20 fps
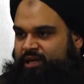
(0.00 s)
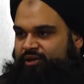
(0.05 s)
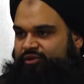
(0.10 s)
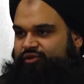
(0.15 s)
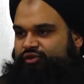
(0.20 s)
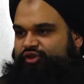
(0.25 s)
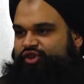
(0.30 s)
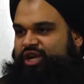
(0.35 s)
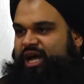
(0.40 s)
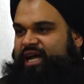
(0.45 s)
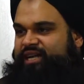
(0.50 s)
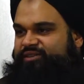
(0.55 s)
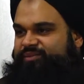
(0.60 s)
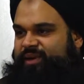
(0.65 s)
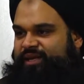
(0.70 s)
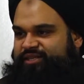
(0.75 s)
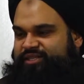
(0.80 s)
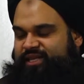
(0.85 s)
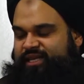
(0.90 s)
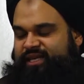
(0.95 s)
So Shah
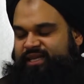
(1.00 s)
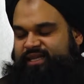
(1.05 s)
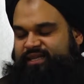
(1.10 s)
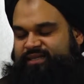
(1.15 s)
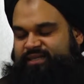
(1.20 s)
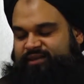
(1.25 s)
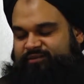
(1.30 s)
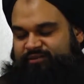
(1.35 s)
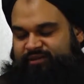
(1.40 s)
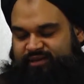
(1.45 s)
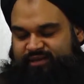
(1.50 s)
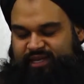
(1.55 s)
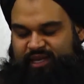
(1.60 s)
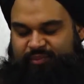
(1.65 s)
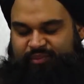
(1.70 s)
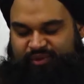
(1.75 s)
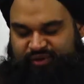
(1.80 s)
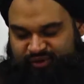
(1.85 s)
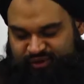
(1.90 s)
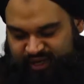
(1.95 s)
Ismail Shaheed, he said, for example,